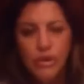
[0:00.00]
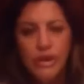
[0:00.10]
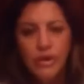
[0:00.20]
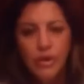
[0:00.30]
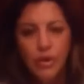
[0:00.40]
I
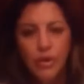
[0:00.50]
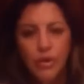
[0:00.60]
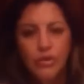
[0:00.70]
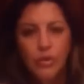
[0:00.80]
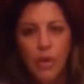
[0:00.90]
really
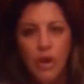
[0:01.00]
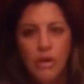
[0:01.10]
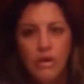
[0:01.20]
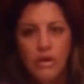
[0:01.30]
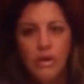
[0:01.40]
encourage you
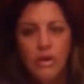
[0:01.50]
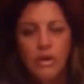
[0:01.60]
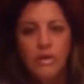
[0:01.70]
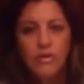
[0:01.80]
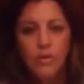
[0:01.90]
all
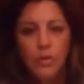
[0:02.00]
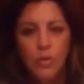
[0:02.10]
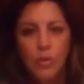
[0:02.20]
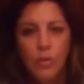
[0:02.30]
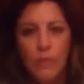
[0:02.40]

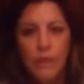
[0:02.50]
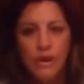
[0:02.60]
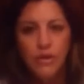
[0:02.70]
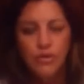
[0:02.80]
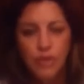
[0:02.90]
to
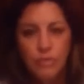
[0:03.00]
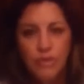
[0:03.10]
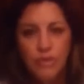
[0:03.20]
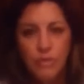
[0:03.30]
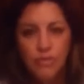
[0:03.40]
make your
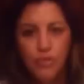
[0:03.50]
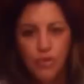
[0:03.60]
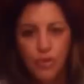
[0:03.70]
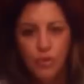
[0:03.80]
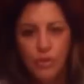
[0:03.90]
dreams come
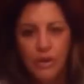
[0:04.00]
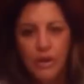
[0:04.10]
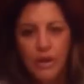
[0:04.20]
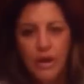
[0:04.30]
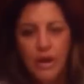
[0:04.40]

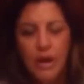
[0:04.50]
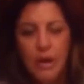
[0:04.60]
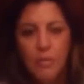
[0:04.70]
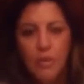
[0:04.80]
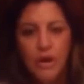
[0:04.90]
true.
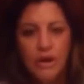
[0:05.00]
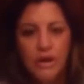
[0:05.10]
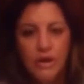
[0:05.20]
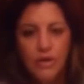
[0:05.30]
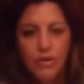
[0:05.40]
We're
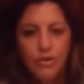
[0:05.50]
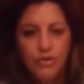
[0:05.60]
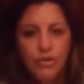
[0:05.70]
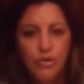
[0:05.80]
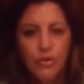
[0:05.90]
going to
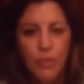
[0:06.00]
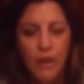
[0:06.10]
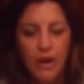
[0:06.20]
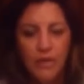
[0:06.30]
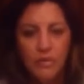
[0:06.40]
introduce you
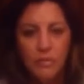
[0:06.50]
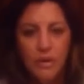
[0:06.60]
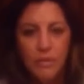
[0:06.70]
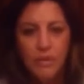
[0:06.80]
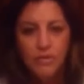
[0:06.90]
to my
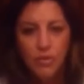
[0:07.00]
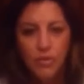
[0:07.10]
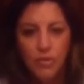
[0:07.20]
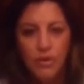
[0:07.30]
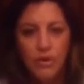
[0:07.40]
husband and my
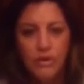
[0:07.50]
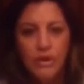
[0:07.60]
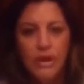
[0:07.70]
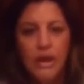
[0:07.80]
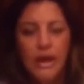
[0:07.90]

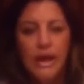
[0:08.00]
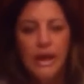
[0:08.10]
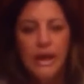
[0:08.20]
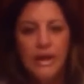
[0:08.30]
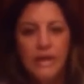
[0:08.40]
children,
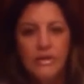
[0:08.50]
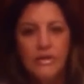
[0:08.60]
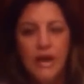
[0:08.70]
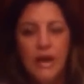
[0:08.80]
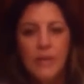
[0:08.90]

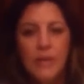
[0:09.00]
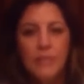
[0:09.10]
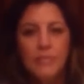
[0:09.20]
and